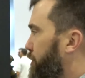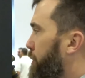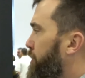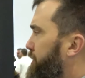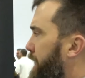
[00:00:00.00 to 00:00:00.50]
So
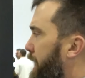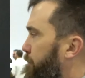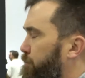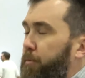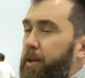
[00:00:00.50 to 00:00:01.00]
when you say,
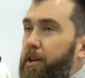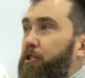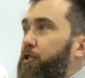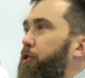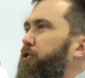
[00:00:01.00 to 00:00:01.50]

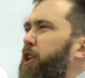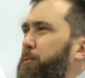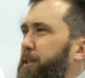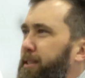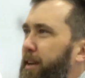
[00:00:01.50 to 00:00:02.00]
so your
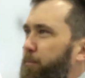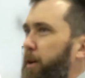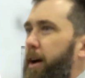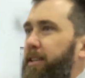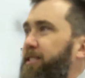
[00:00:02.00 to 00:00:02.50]
dope says
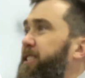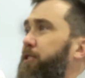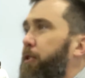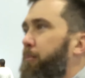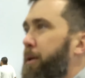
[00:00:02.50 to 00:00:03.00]
at
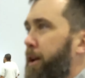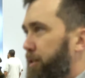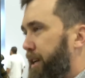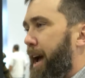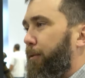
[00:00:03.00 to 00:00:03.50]
600
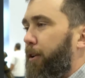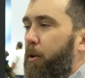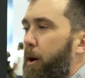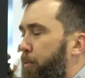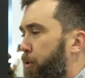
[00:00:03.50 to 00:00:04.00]
meters, I have to
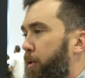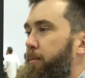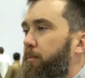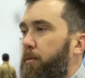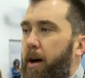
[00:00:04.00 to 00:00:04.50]
go up
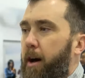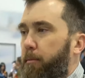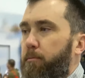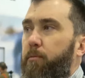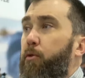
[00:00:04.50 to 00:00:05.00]
3
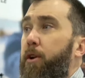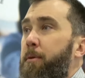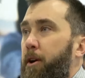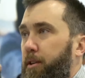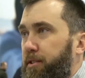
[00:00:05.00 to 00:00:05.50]

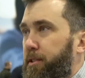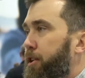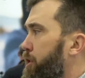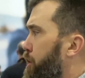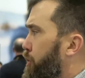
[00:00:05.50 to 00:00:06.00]
mils.
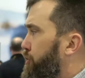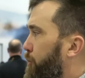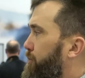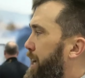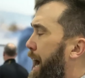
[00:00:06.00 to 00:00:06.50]

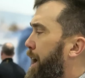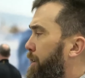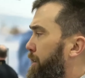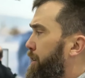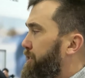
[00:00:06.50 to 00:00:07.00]
So
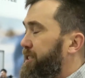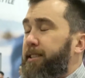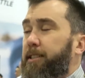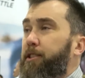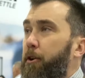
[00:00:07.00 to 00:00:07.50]
dial to
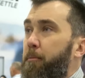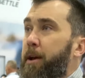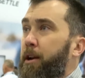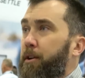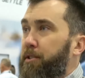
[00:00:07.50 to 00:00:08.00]
600
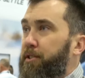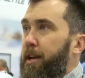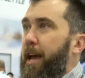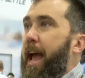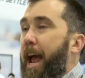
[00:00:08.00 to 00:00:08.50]
meters,
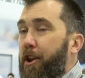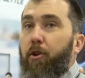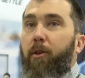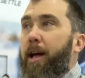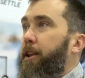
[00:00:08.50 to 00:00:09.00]
and
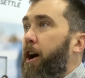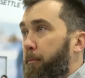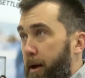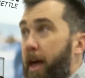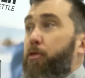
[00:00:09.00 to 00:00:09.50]
you'll end
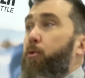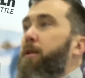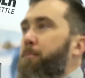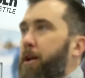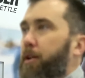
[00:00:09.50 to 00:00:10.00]
up at
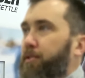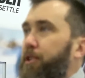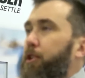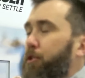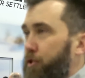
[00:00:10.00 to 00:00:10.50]
3 mils.
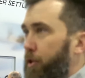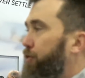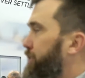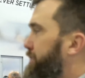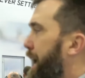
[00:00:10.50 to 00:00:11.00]
So
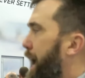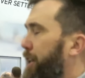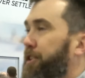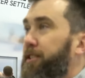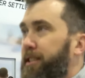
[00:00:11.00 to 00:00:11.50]
you're just
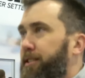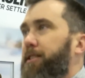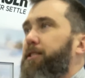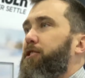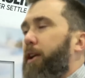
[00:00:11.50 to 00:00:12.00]
dialing the
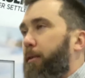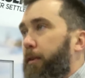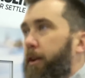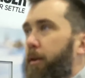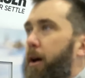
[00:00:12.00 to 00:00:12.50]
distance and trying
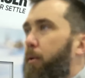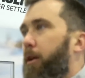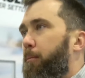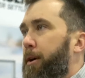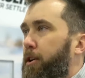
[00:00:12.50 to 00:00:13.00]
to figure out,
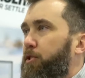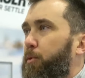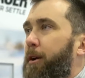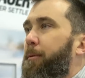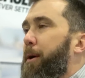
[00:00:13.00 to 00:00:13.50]
well, mils,
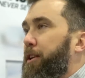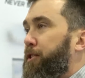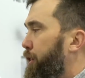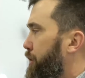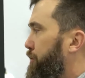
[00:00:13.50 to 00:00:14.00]
where I'm in my
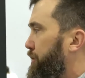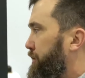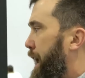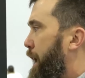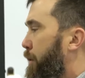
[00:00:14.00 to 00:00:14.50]
turret, you
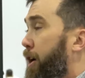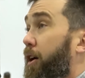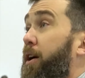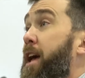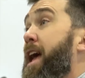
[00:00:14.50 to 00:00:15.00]
just dial there.